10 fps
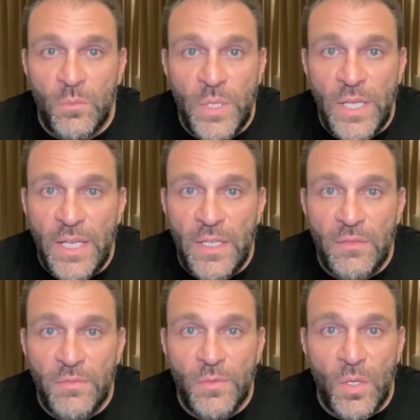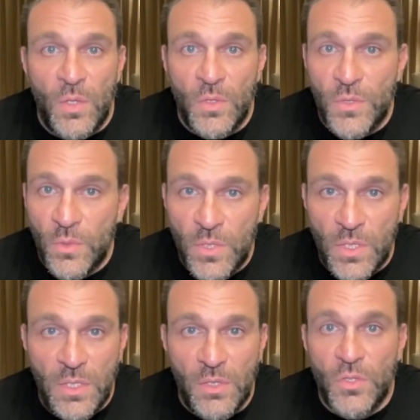We have all sorts
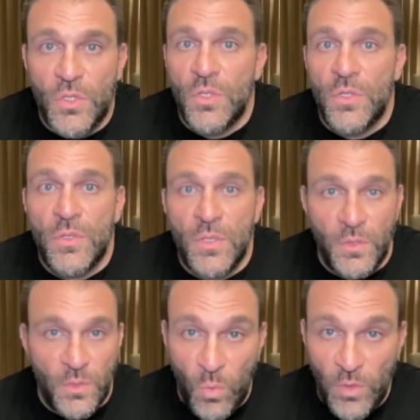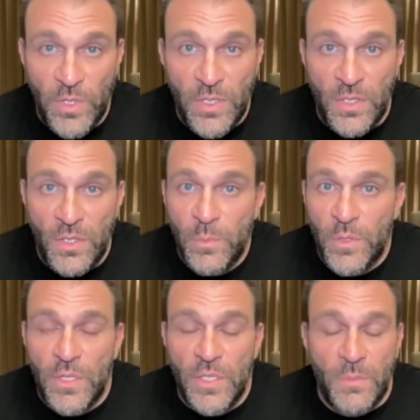of cultures. There's one race, the
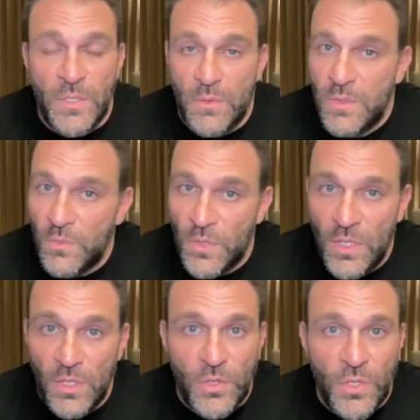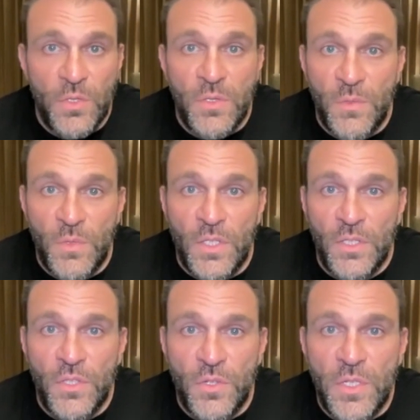human race, but there's different cultures, different
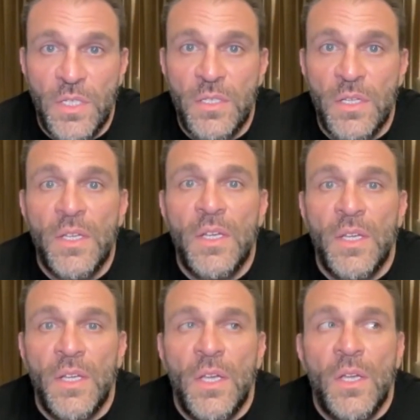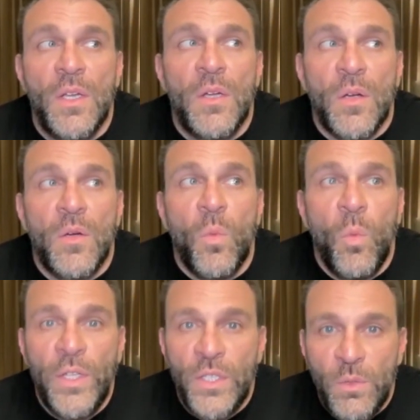countries.
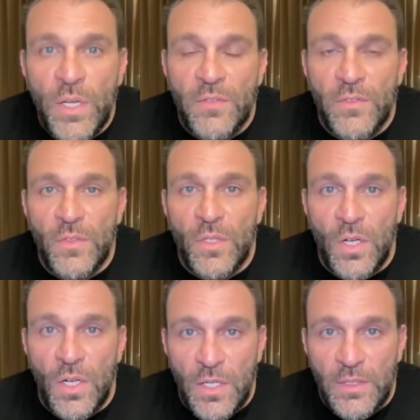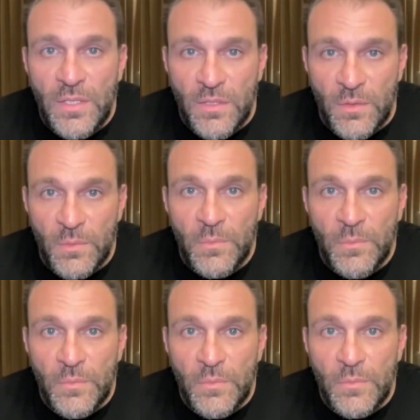When you have autism
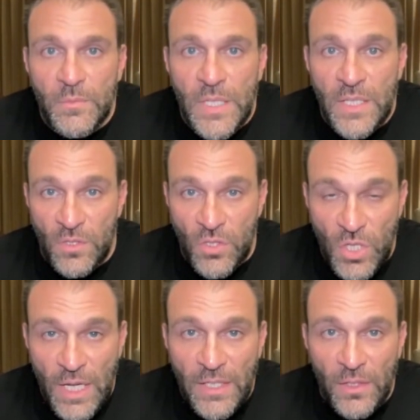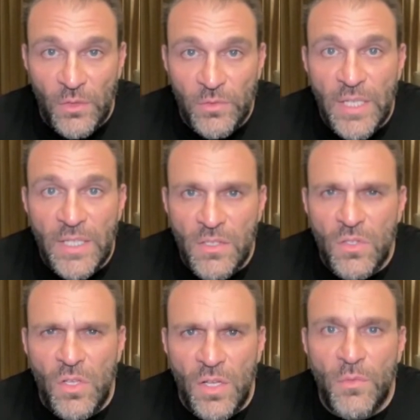as a child, that gets a
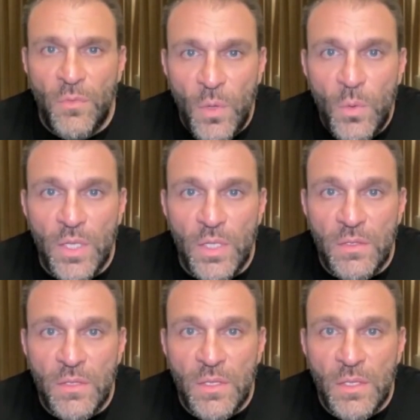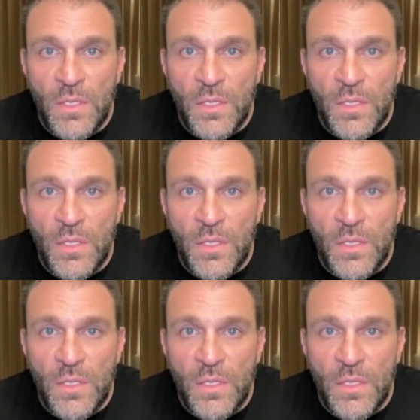lot of focus,